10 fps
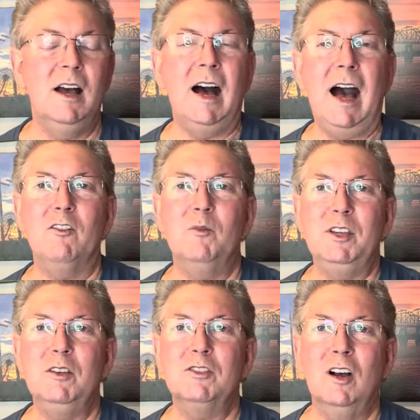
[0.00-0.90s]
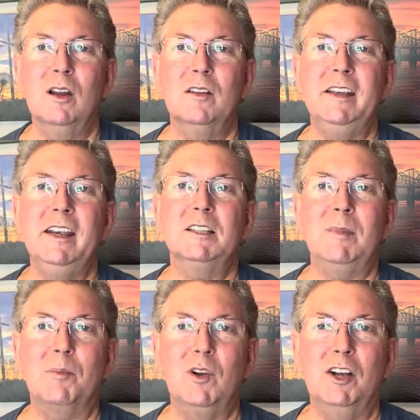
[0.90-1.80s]
I will be using all of these in
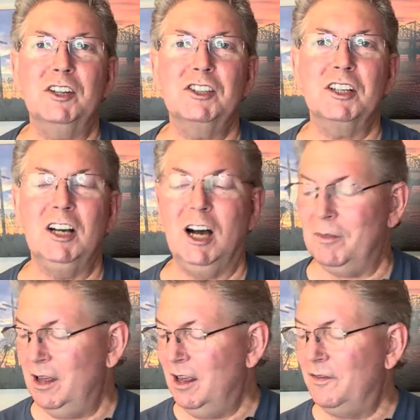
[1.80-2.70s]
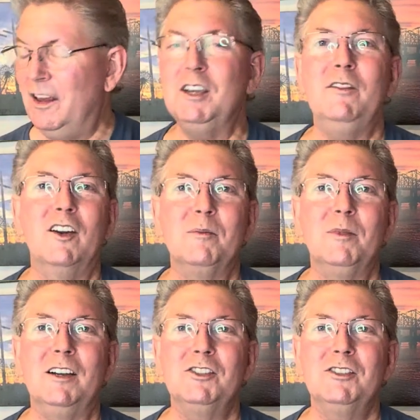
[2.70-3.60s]
my projects to come. Thank you very
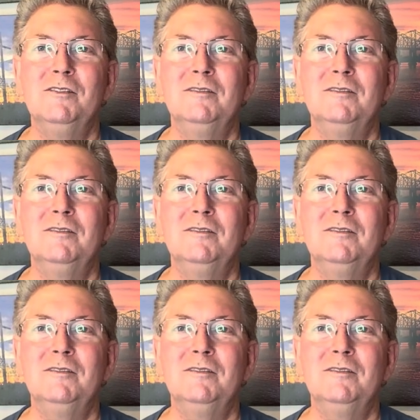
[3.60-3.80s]
much.